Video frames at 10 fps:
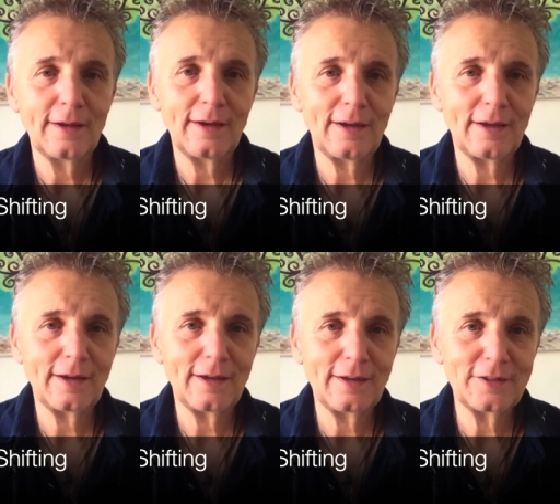
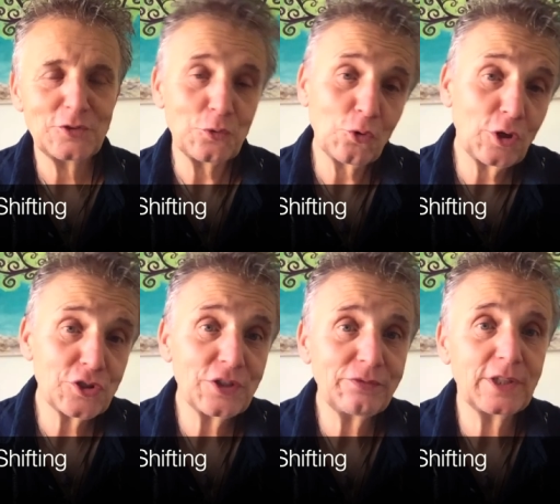I took on
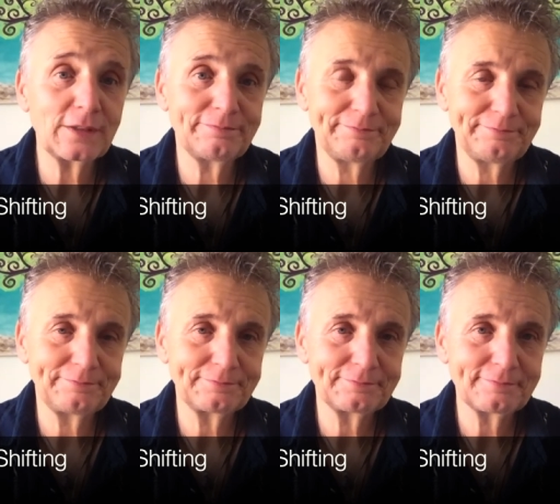shifting.
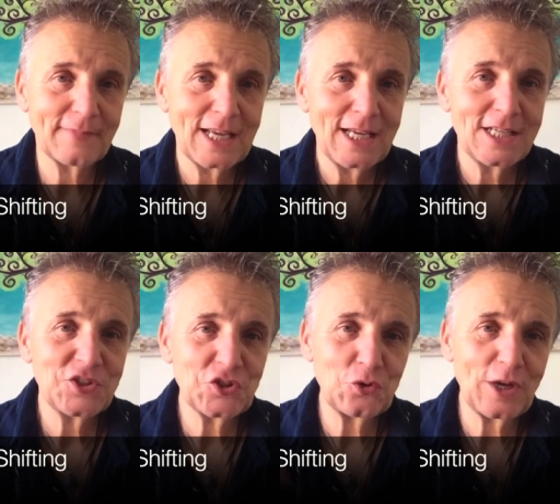
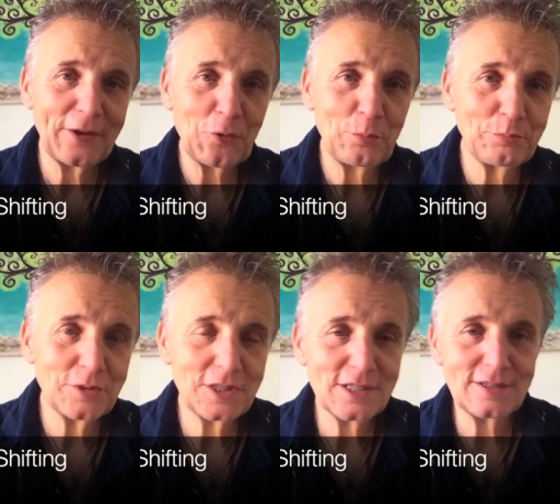So I hope
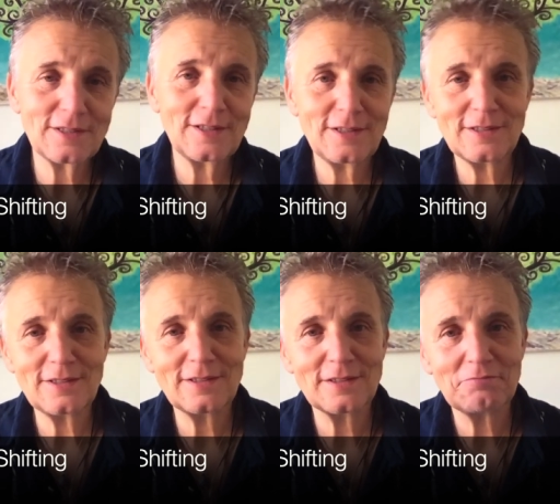this
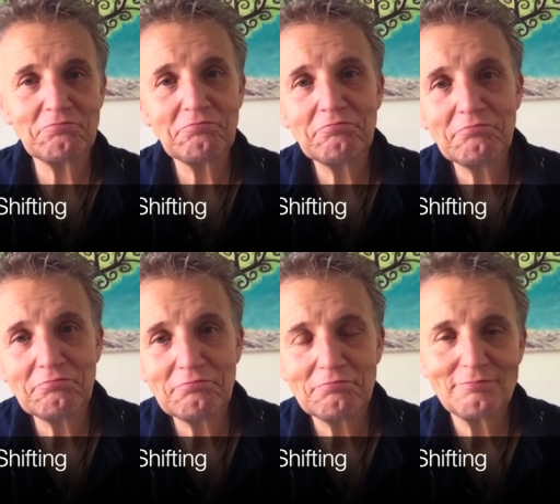is
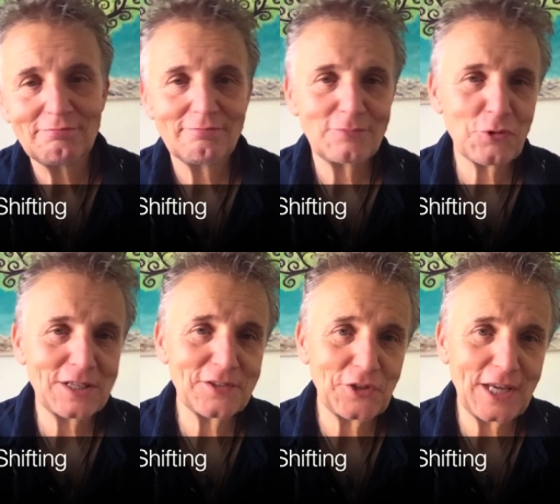
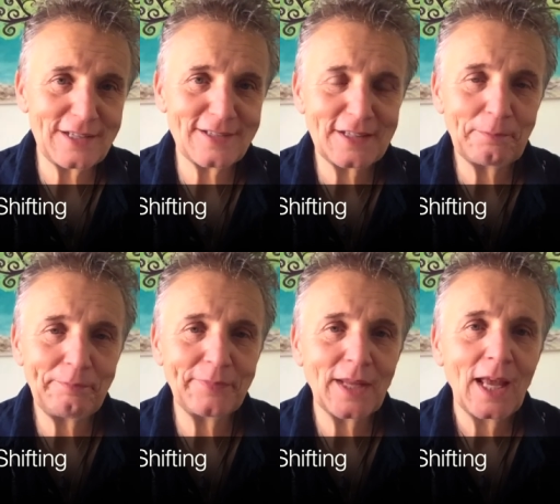resonating.
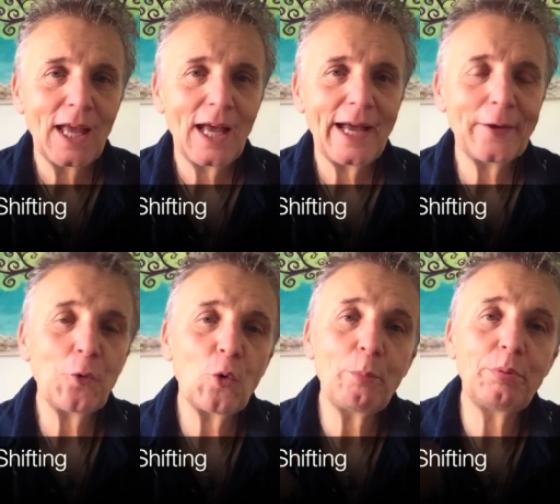I
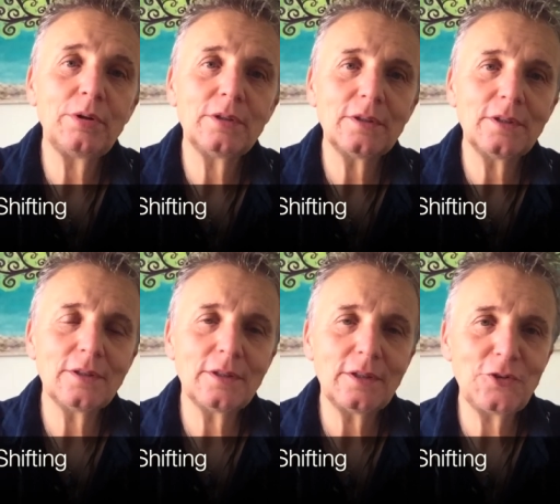hope
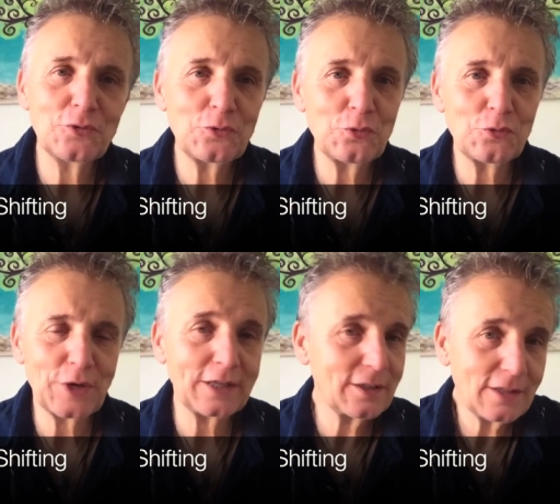you
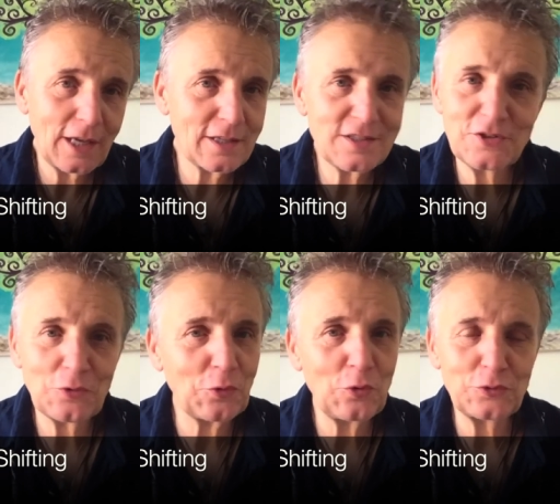recognize
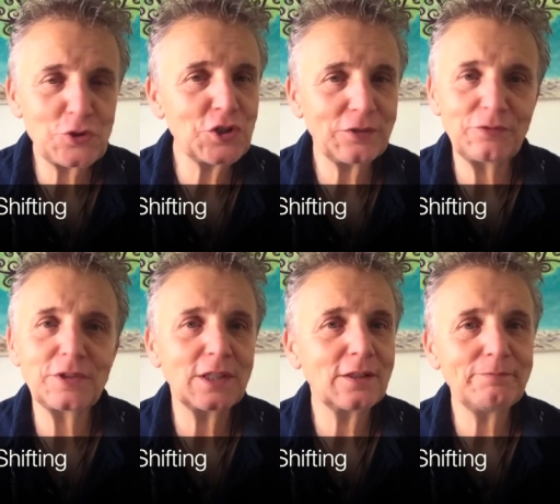your own
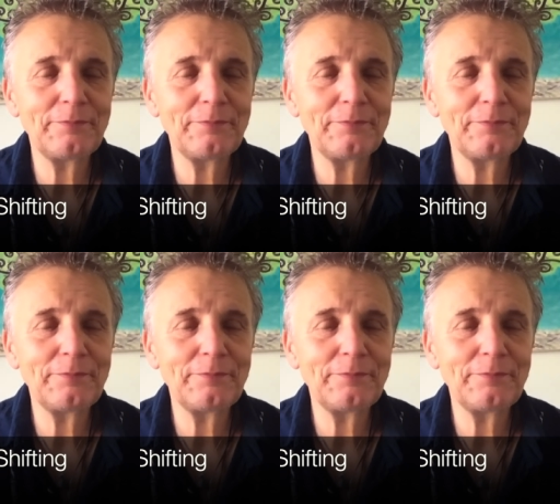shifting,